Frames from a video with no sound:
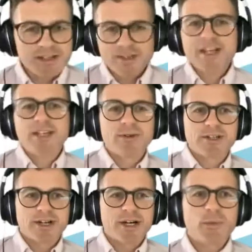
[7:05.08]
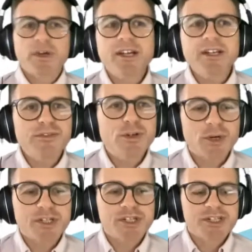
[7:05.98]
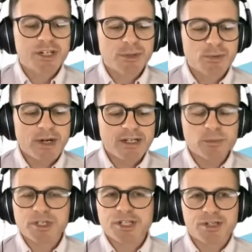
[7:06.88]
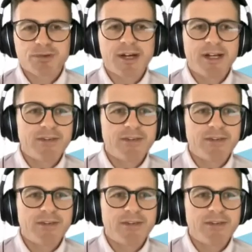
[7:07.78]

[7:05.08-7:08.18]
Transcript: Thank you, Andrea. We're getting a few questions in already, which is great.